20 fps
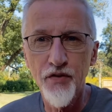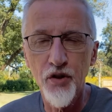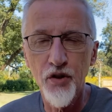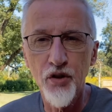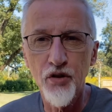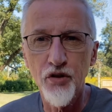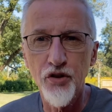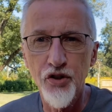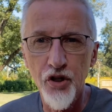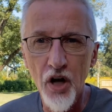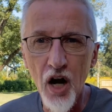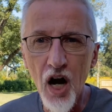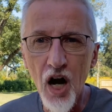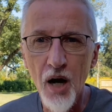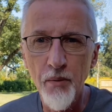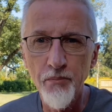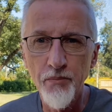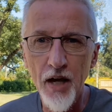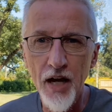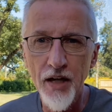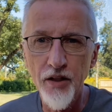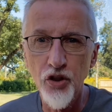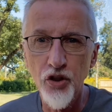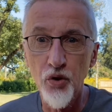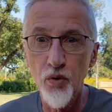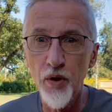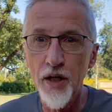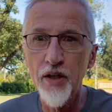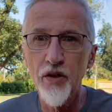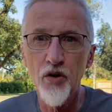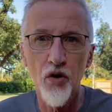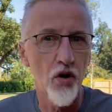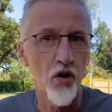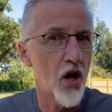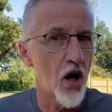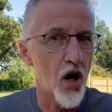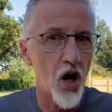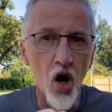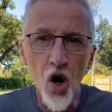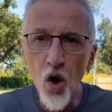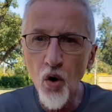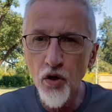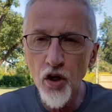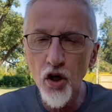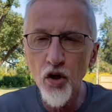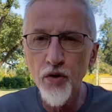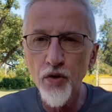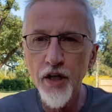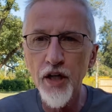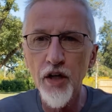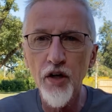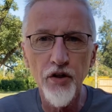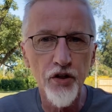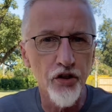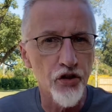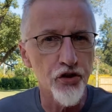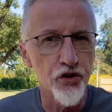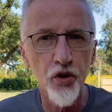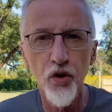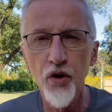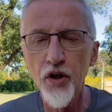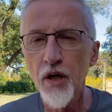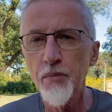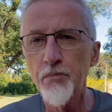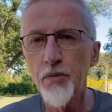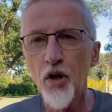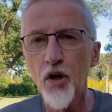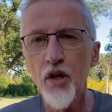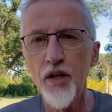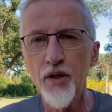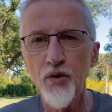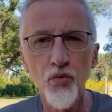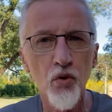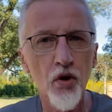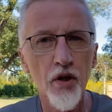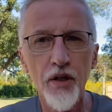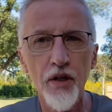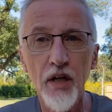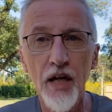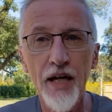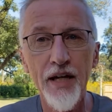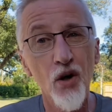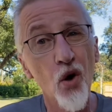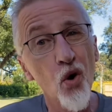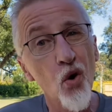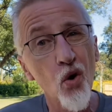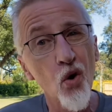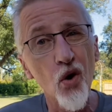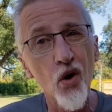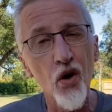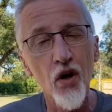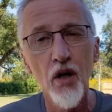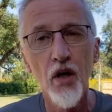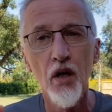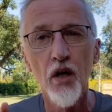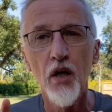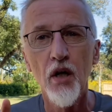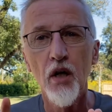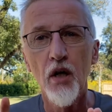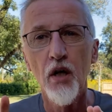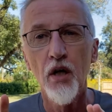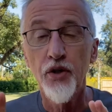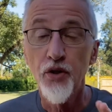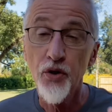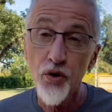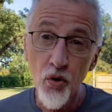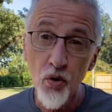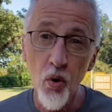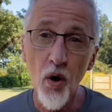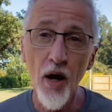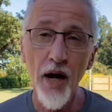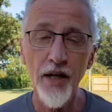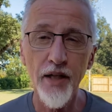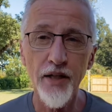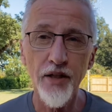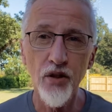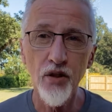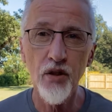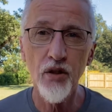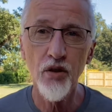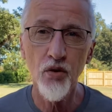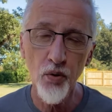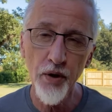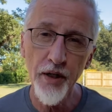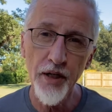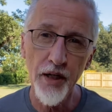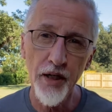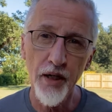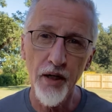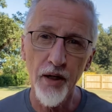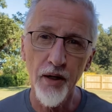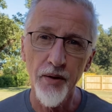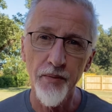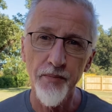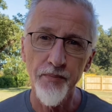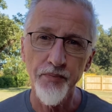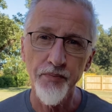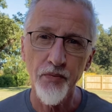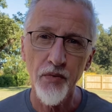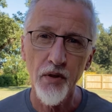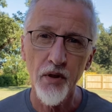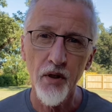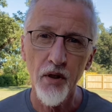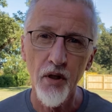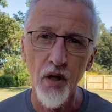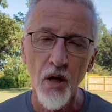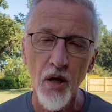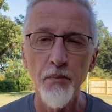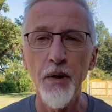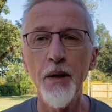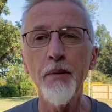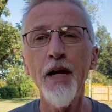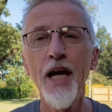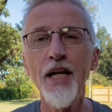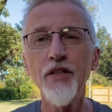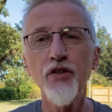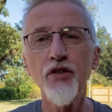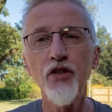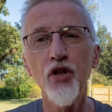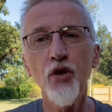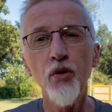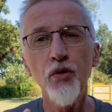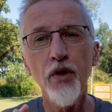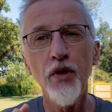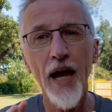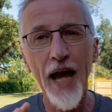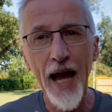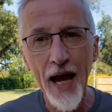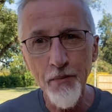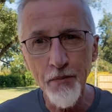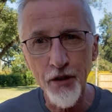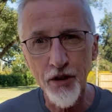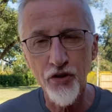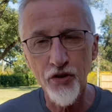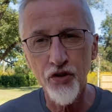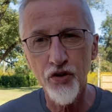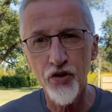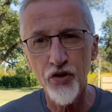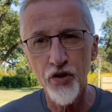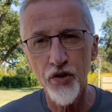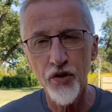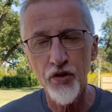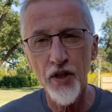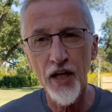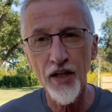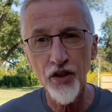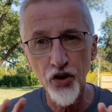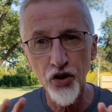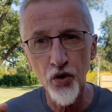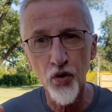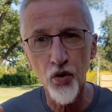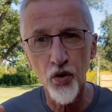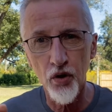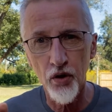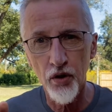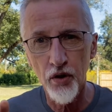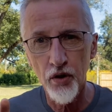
your job, that you either are all go-getter and you're showing up early and working late, or you're quietly quitting. Maybe it has to do with habits that you're